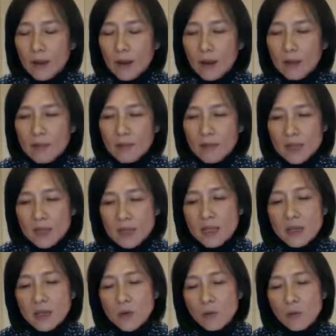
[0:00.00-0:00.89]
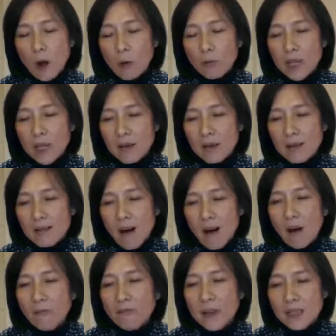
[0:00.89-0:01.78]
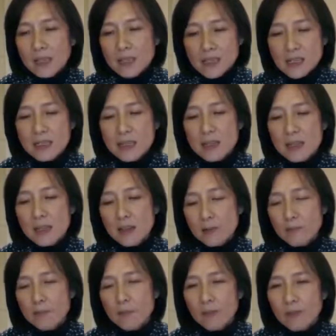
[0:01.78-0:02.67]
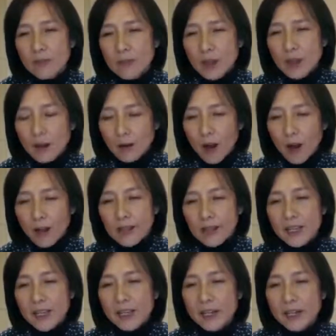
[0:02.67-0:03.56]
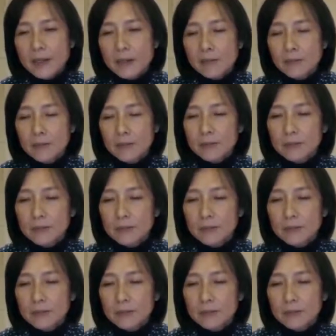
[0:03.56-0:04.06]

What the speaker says: And this is what we often see around here.